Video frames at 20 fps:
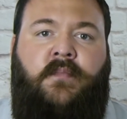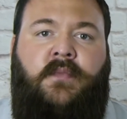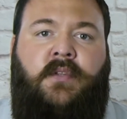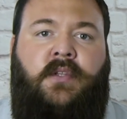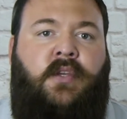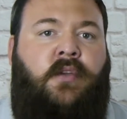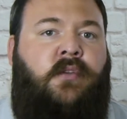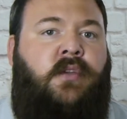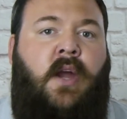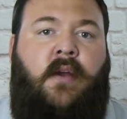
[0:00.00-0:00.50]

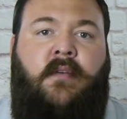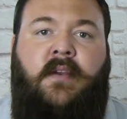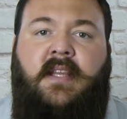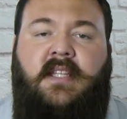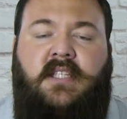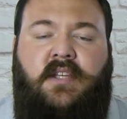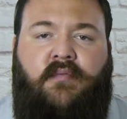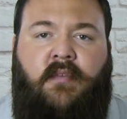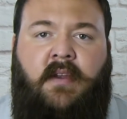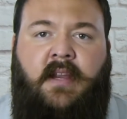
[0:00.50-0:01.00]
You don't
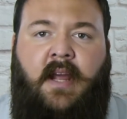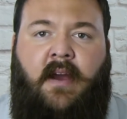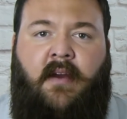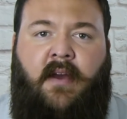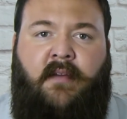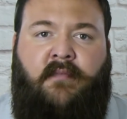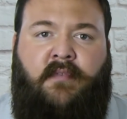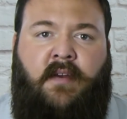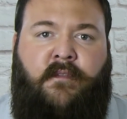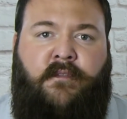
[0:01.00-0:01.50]
need to read out
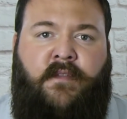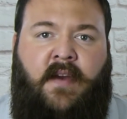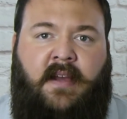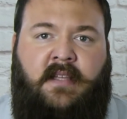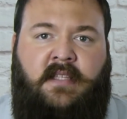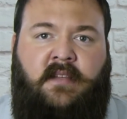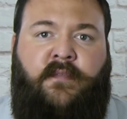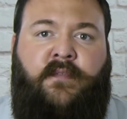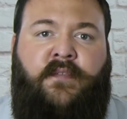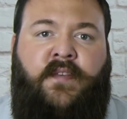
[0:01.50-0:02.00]
every
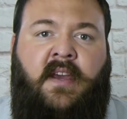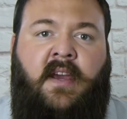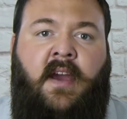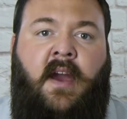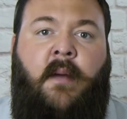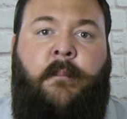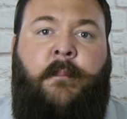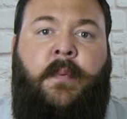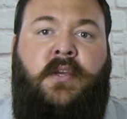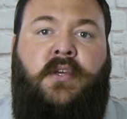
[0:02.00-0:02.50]
fact and
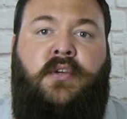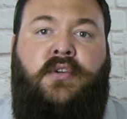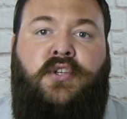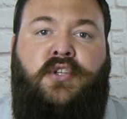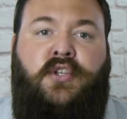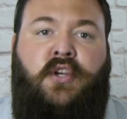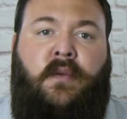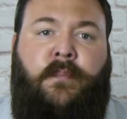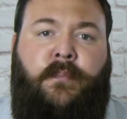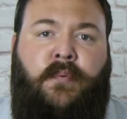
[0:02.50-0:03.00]
figure, but you
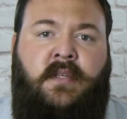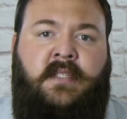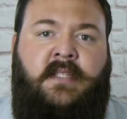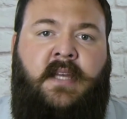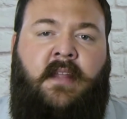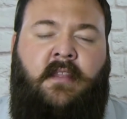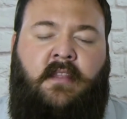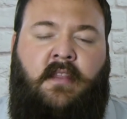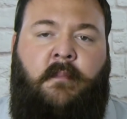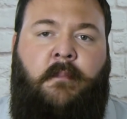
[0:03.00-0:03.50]
should
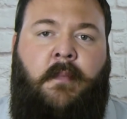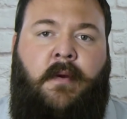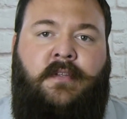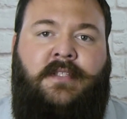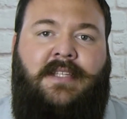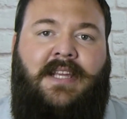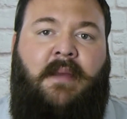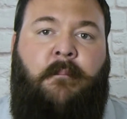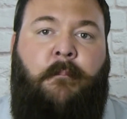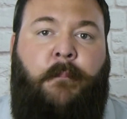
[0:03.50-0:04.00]
present the
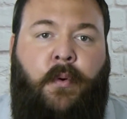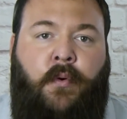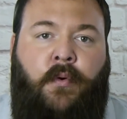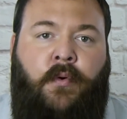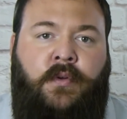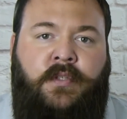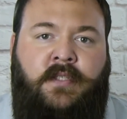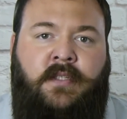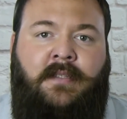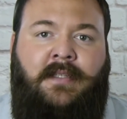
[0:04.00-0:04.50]
most
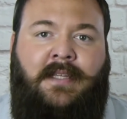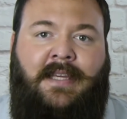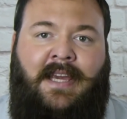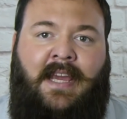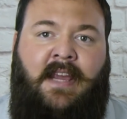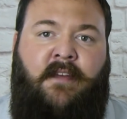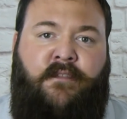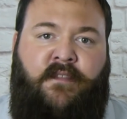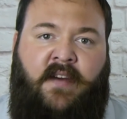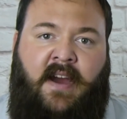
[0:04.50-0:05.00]
important
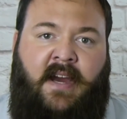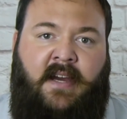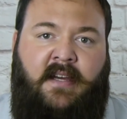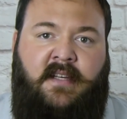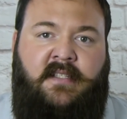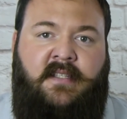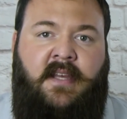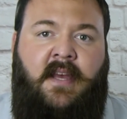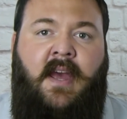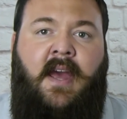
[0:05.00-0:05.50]
key
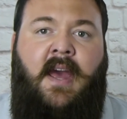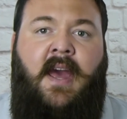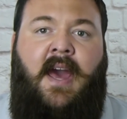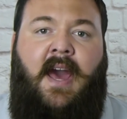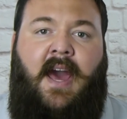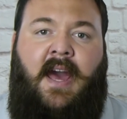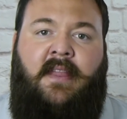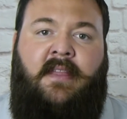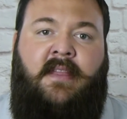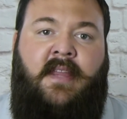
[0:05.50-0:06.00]
facts
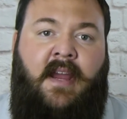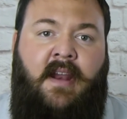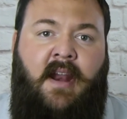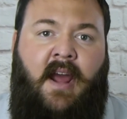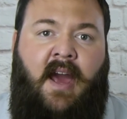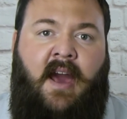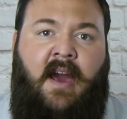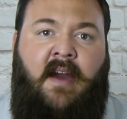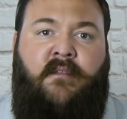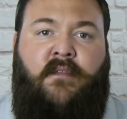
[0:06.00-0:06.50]
and then
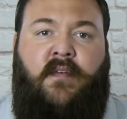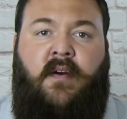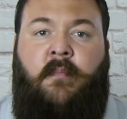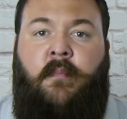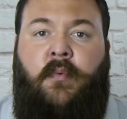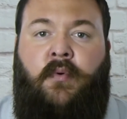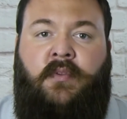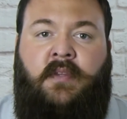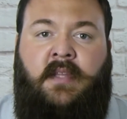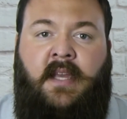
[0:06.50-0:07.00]
have a
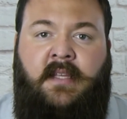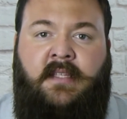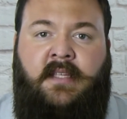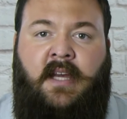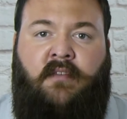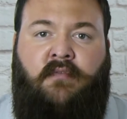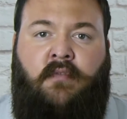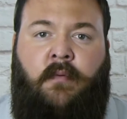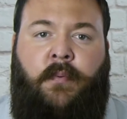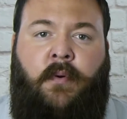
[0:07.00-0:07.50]
more
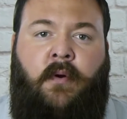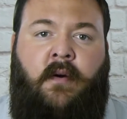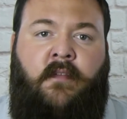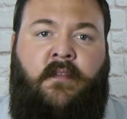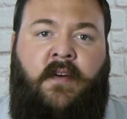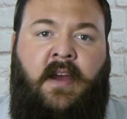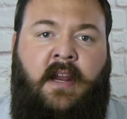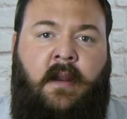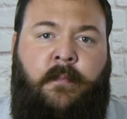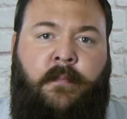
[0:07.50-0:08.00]
detailed report
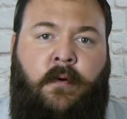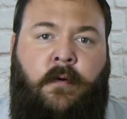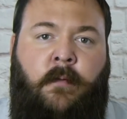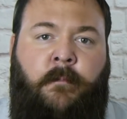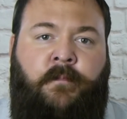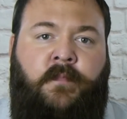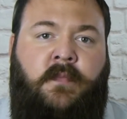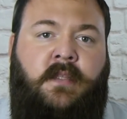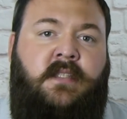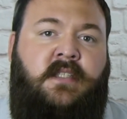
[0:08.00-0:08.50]
available
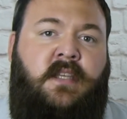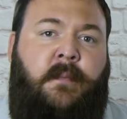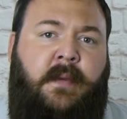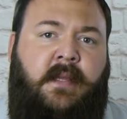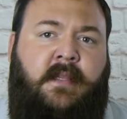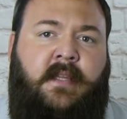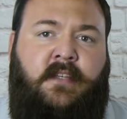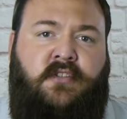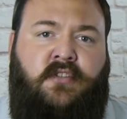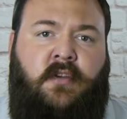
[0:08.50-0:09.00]
to
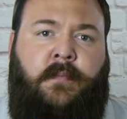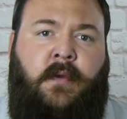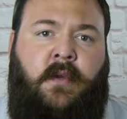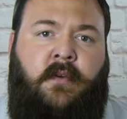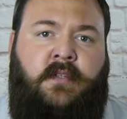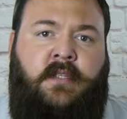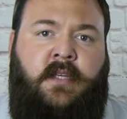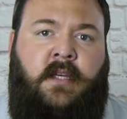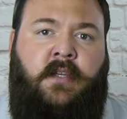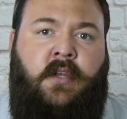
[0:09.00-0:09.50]
be
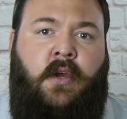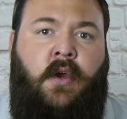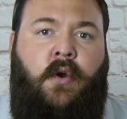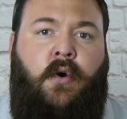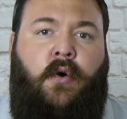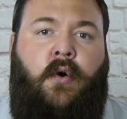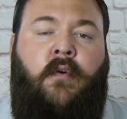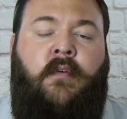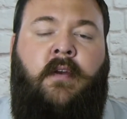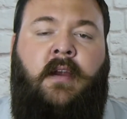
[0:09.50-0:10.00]
distributed
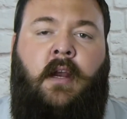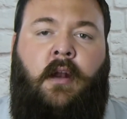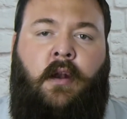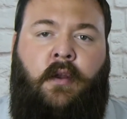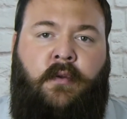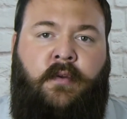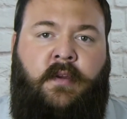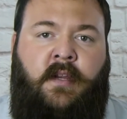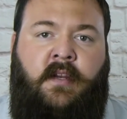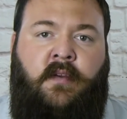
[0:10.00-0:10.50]
or
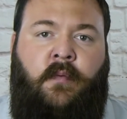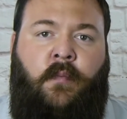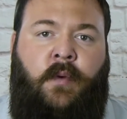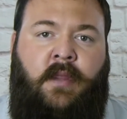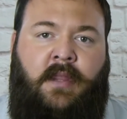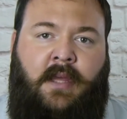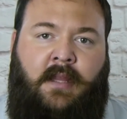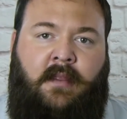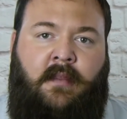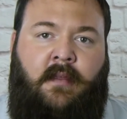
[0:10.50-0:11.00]
included
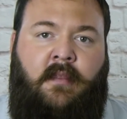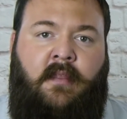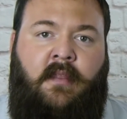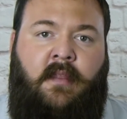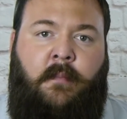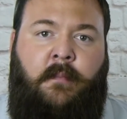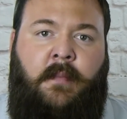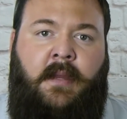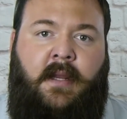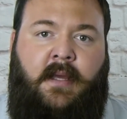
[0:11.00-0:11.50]
within
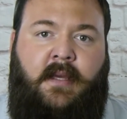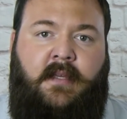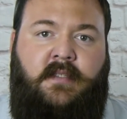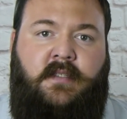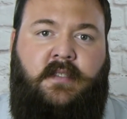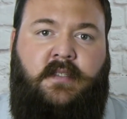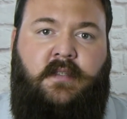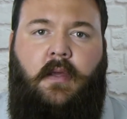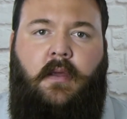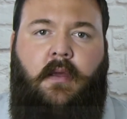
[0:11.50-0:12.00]
the
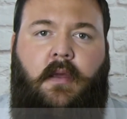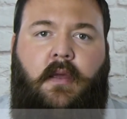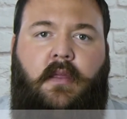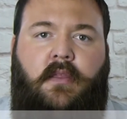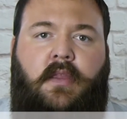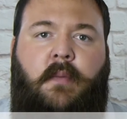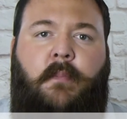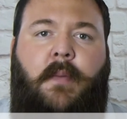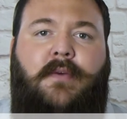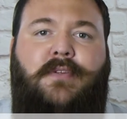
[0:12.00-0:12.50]
minutes.
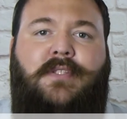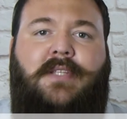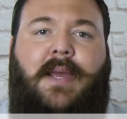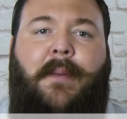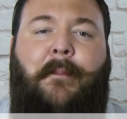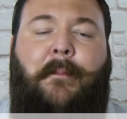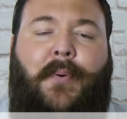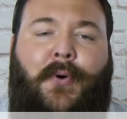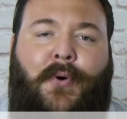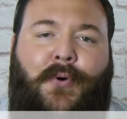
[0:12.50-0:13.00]
The most
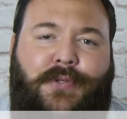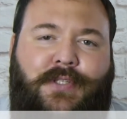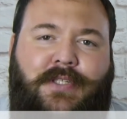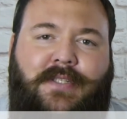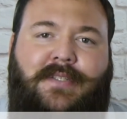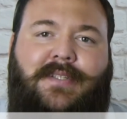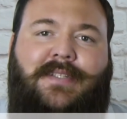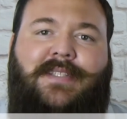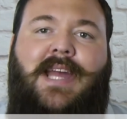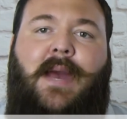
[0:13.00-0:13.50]

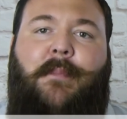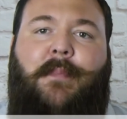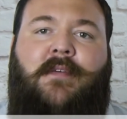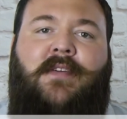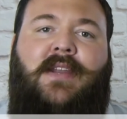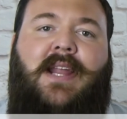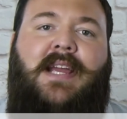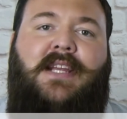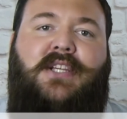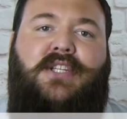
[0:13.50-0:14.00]
important step of
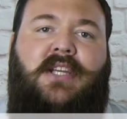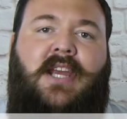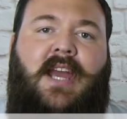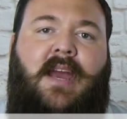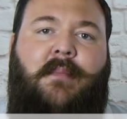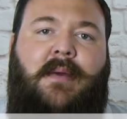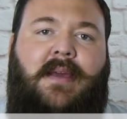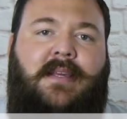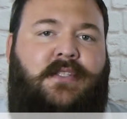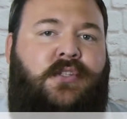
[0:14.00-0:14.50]
an
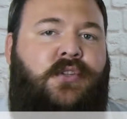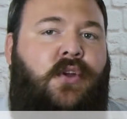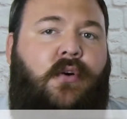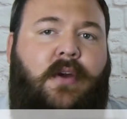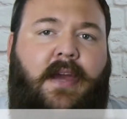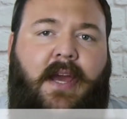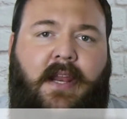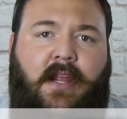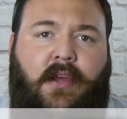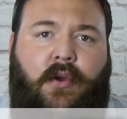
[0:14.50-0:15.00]
AGM is not
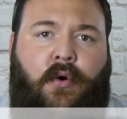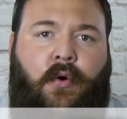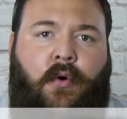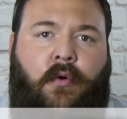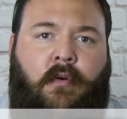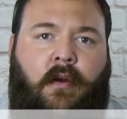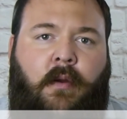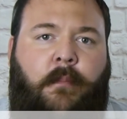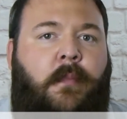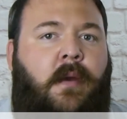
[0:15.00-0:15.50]
getting
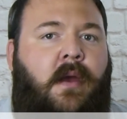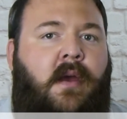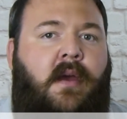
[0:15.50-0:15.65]
quorum,